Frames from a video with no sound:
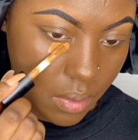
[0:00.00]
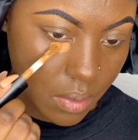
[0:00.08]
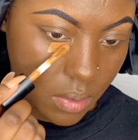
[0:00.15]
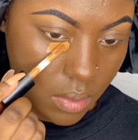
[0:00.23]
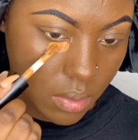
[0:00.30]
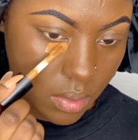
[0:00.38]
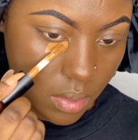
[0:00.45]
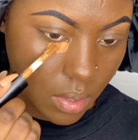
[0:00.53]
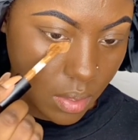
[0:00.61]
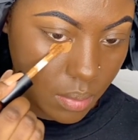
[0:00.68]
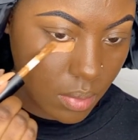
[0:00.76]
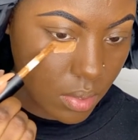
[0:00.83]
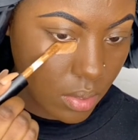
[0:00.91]
So I'm
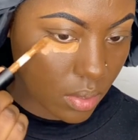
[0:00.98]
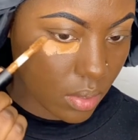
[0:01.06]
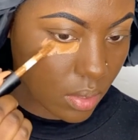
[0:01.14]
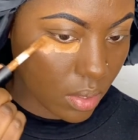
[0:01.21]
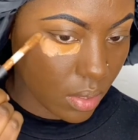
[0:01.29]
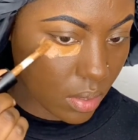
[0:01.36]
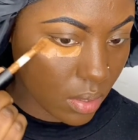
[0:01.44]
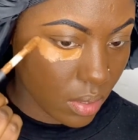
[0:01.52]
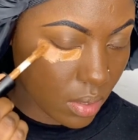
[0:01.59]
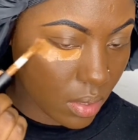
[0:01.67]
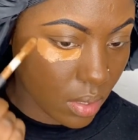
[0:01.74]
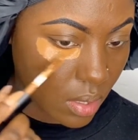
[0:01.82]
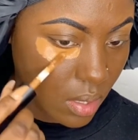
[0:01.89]
just going to
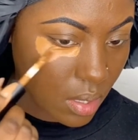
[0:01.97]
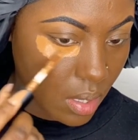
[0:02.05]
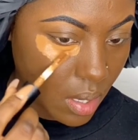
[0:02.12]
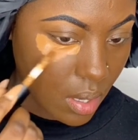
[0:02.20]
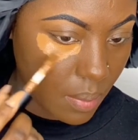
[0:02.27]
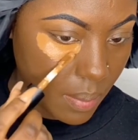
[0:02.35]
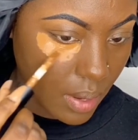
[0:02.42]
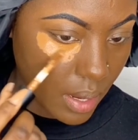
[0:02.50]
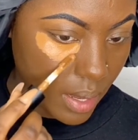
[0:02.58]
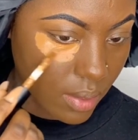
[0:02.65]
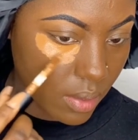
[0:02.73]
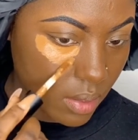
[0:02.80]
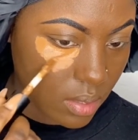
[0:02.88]
apply
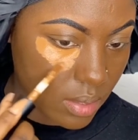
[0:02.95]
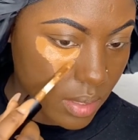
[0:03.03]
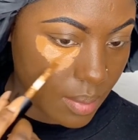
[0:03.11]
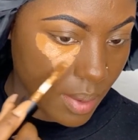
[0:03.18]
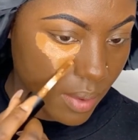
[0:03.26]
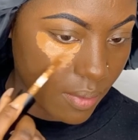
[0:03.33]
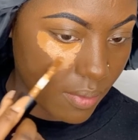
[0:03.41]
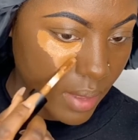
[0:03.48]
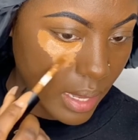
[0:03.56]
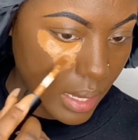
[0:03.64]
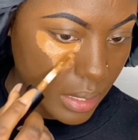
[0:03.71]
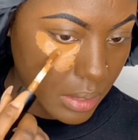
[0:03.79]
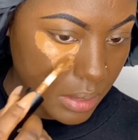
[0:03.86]
this to my
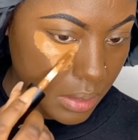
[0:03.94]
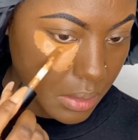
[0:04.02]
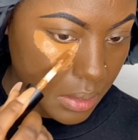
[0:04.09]
face,